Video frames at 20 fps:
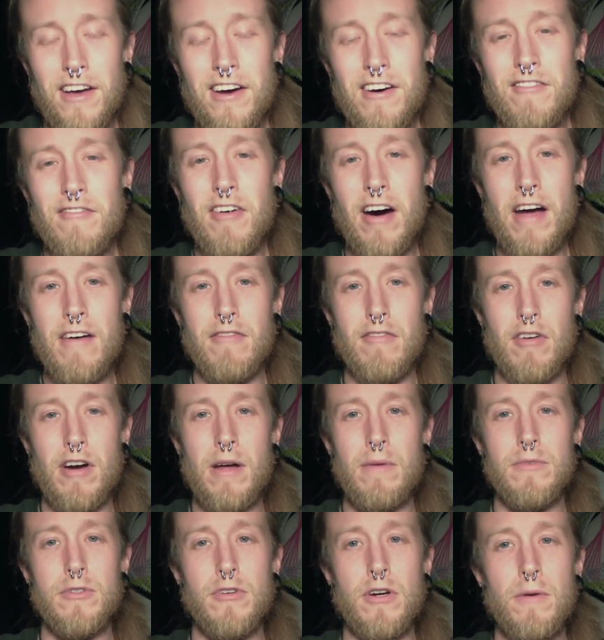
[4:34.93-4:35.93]
five
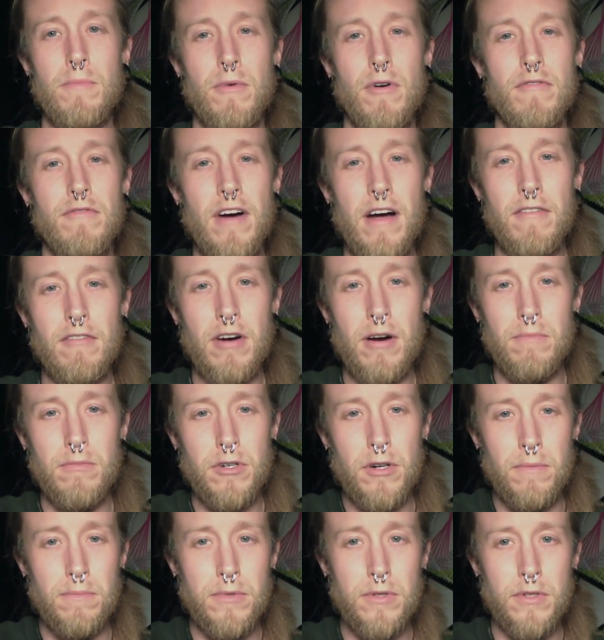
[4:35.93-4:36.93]
gram trip or five gram
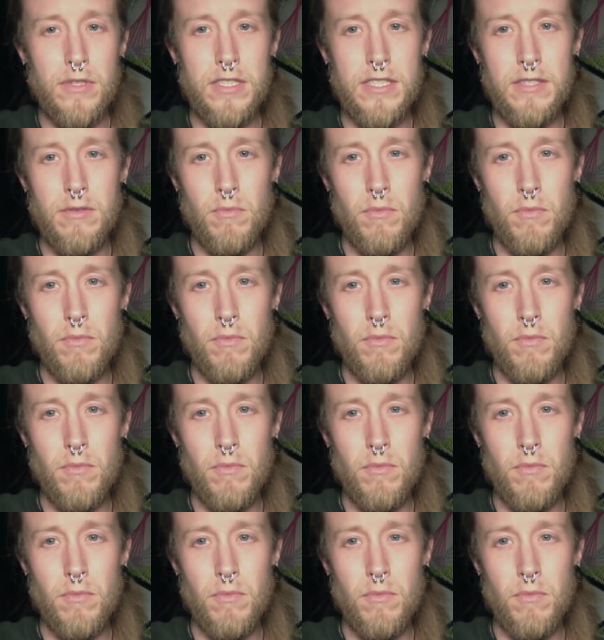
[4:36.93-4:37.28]
trips